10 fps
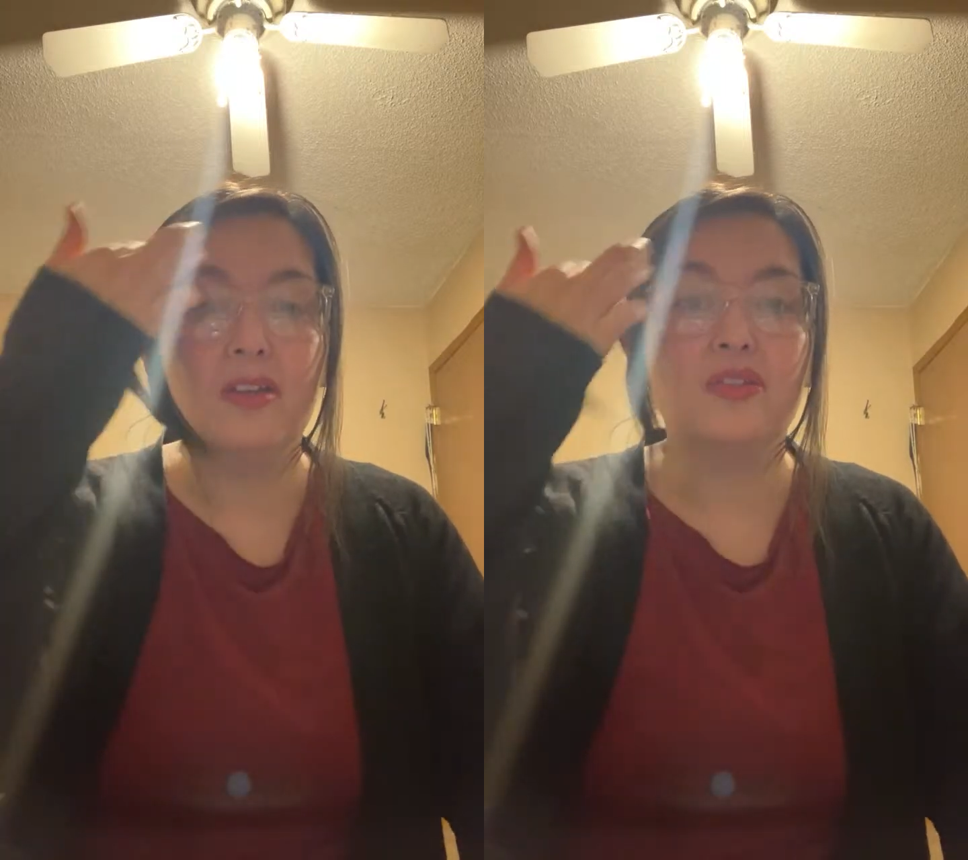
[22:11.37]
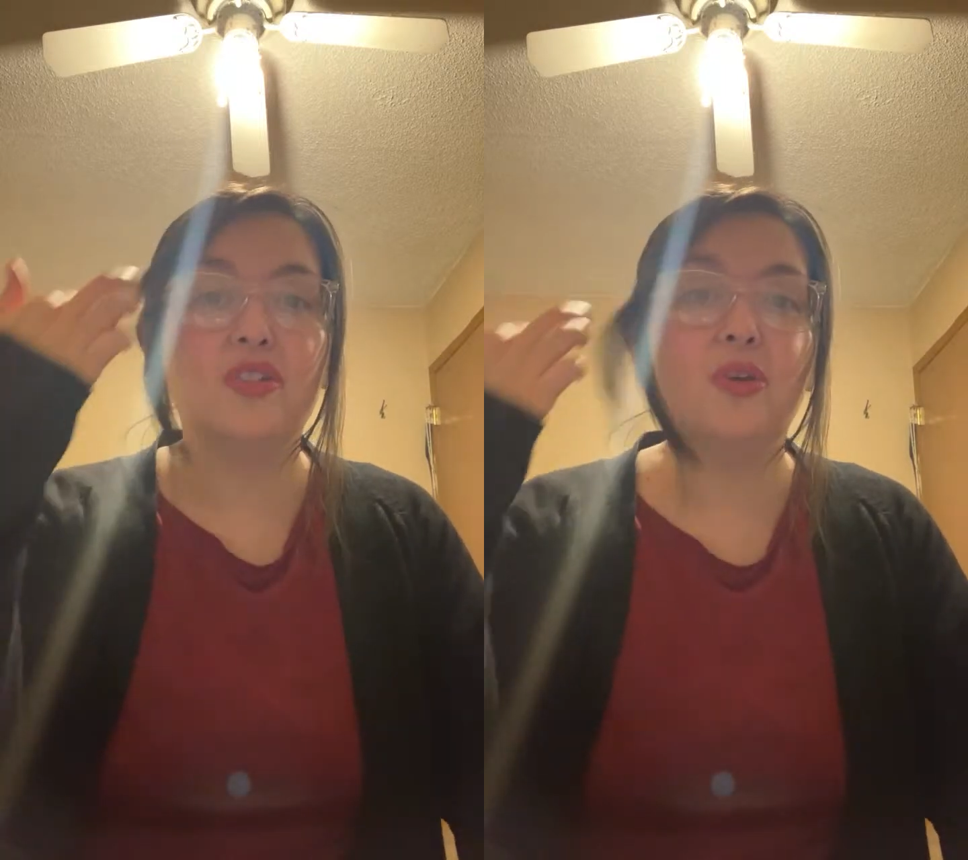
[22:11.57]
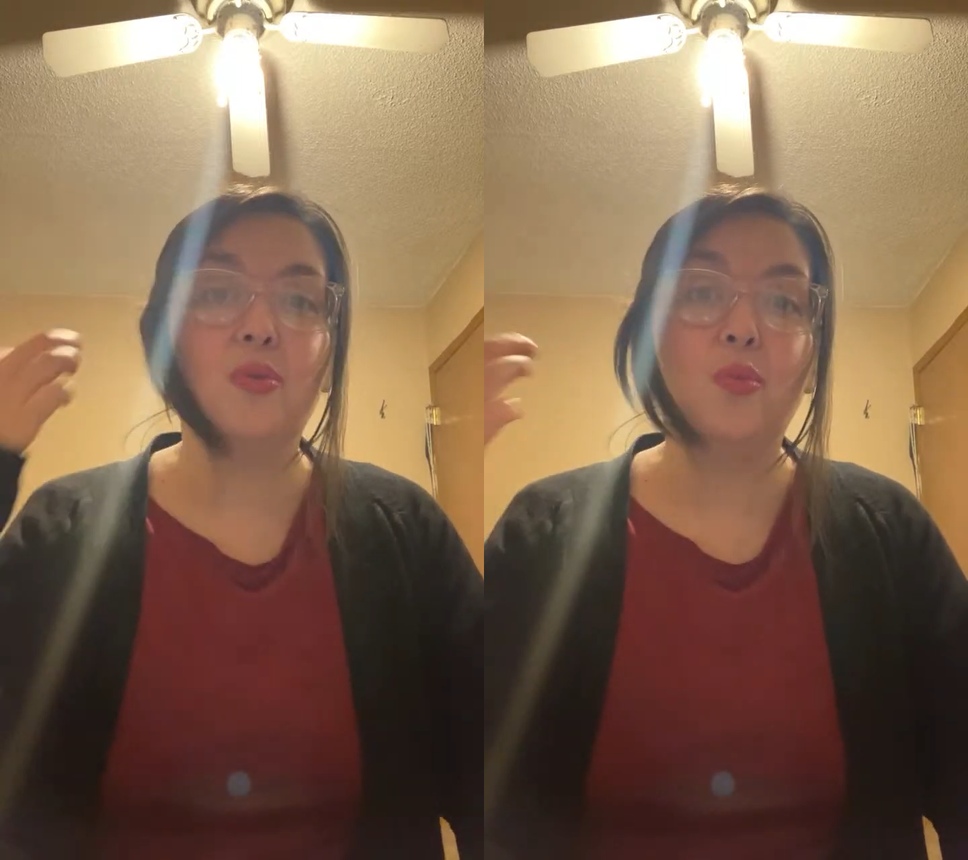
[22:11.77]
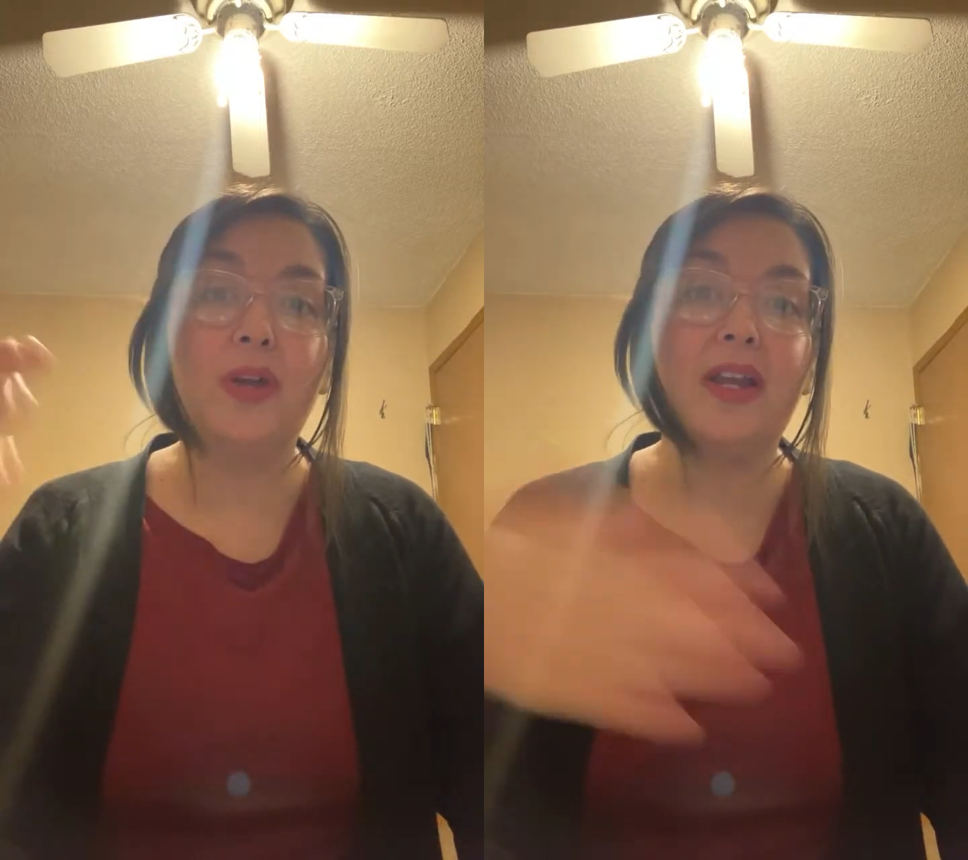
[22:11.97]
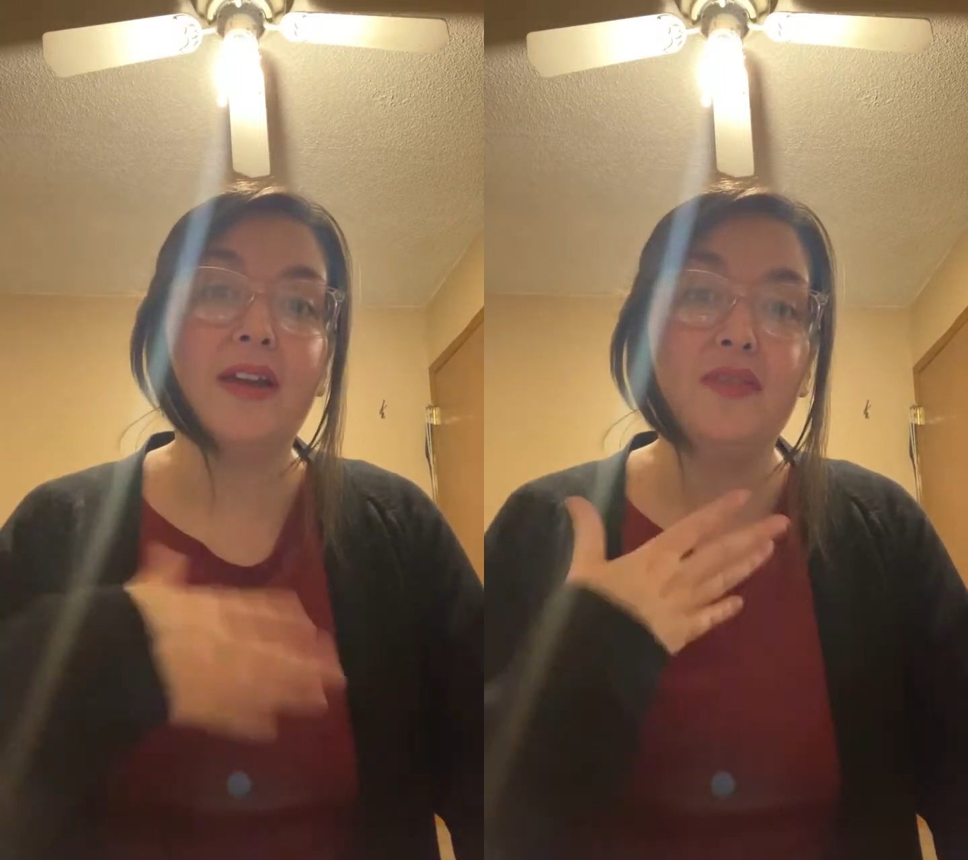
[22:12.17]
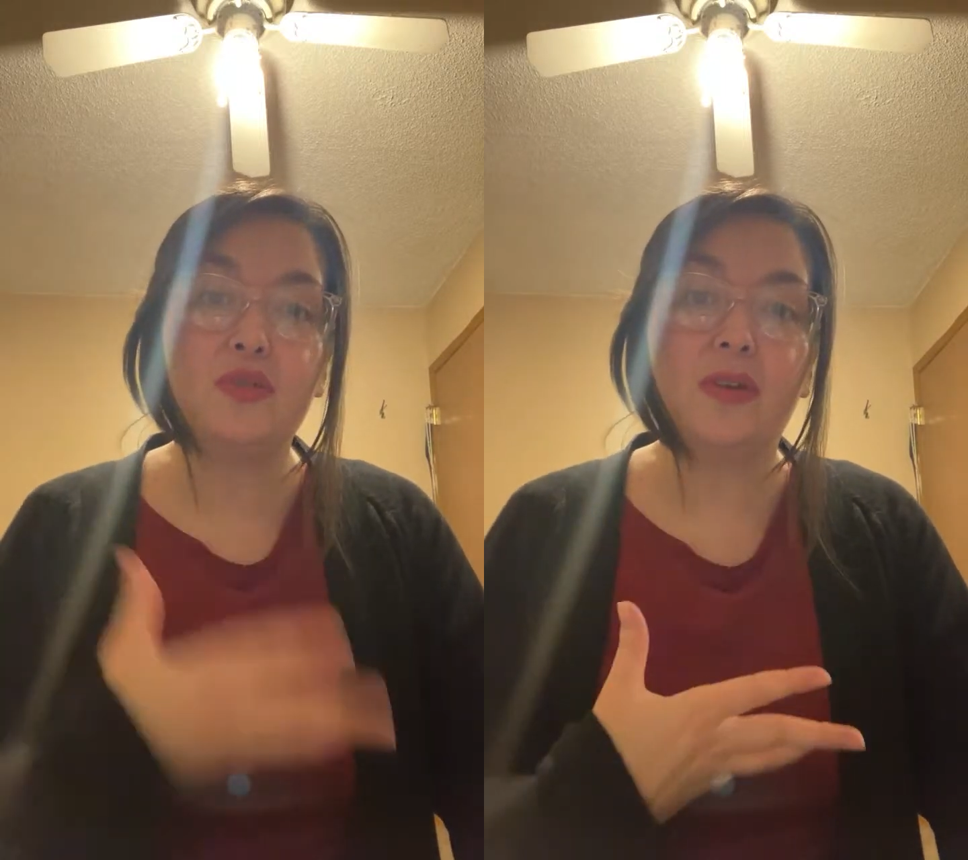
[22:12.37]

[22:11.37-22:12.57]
So when I have this